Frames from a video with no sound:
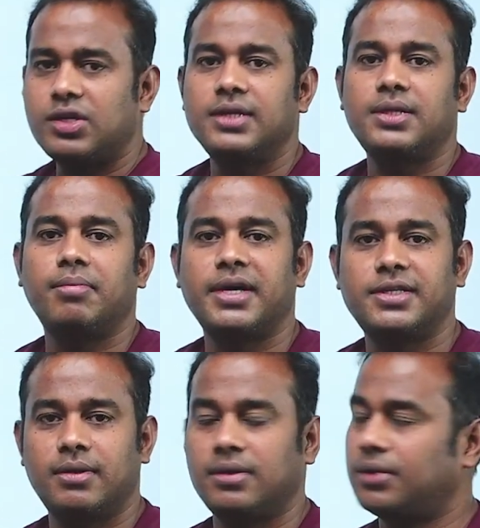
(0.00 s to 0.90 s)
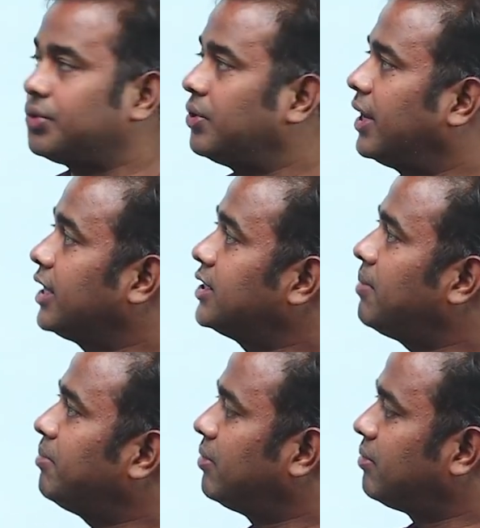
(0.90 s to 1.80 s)
some
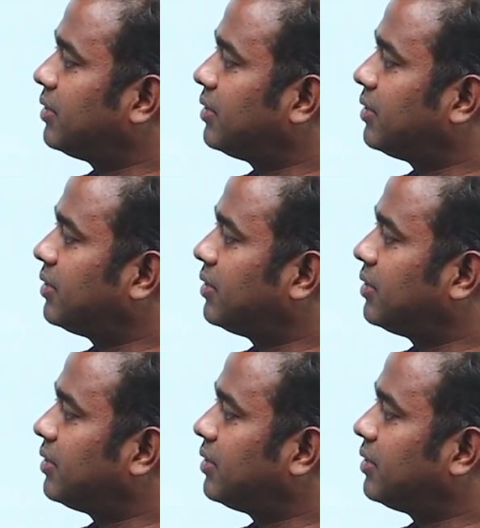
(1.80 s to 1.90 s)
exam